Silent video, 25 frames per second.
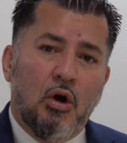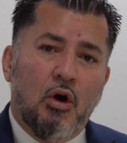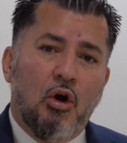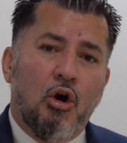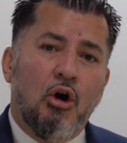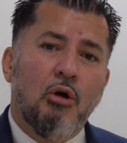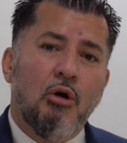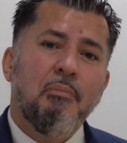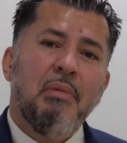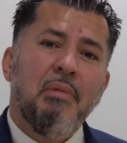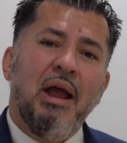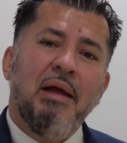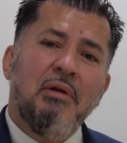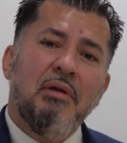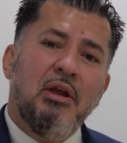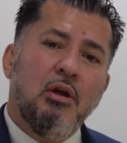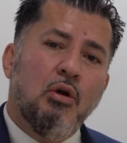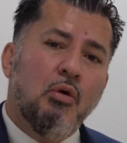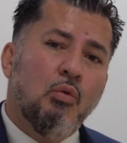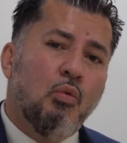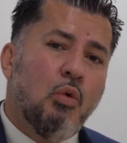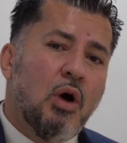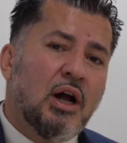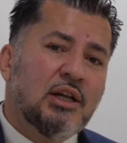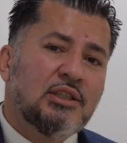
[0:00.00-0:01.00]
Or maybe
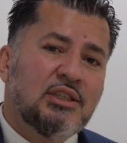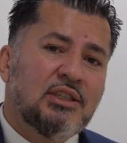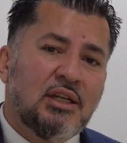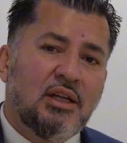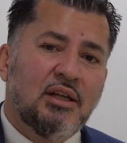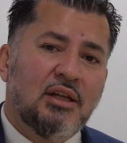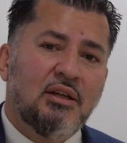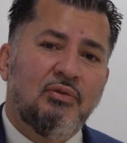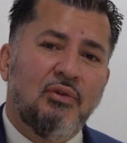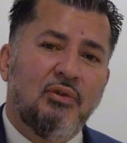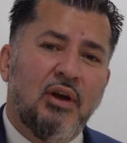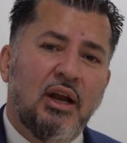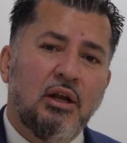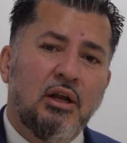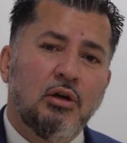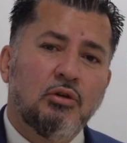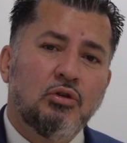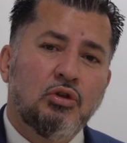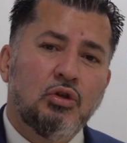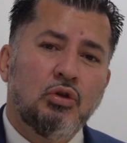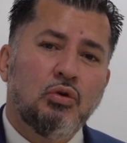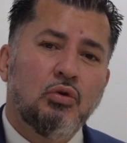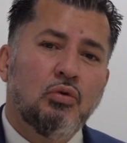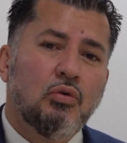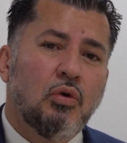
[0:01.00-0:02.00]
you're watching this video
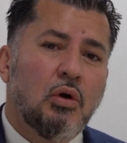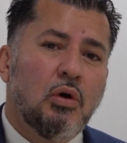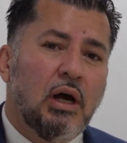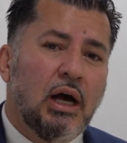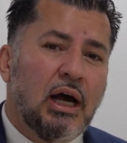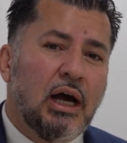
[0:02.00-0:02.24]
to